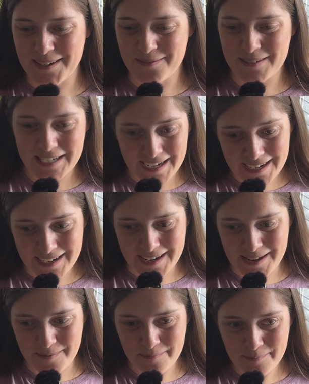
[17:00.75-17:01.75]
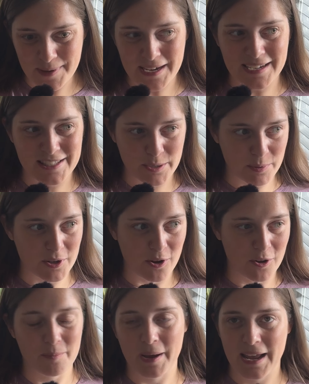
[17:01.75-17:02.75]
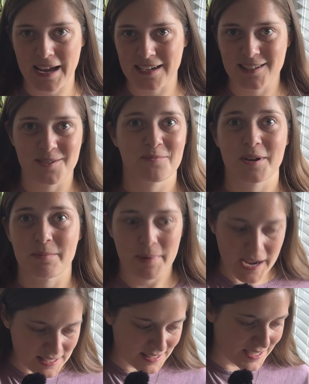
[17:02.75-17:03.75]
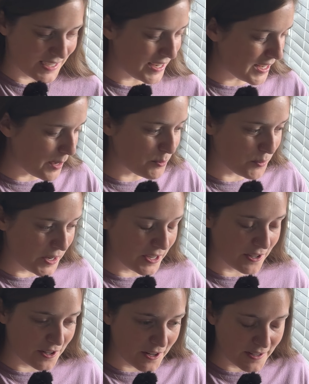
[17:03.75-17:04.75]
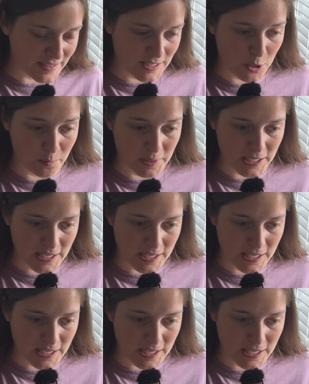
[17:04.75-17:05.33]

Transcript: of time because I put all my eggs in one basket. I kept waiting on her to tell me